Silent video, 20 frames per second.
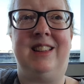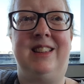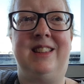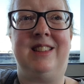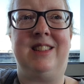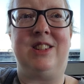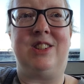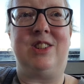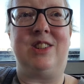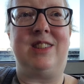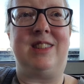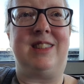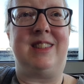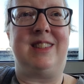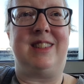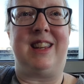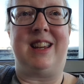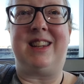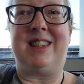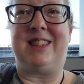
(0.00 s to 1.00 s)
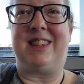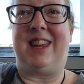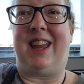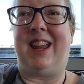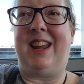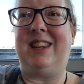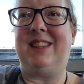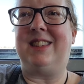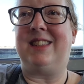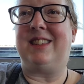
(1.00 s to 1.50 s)
Is it just six
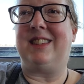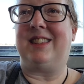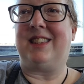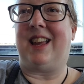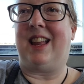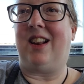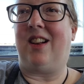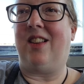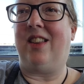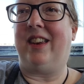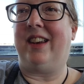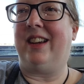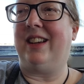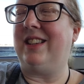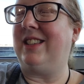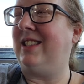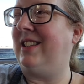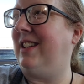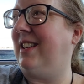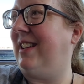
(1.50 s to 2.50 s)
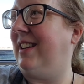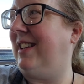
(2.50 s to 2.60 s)
gates? Is that all it is?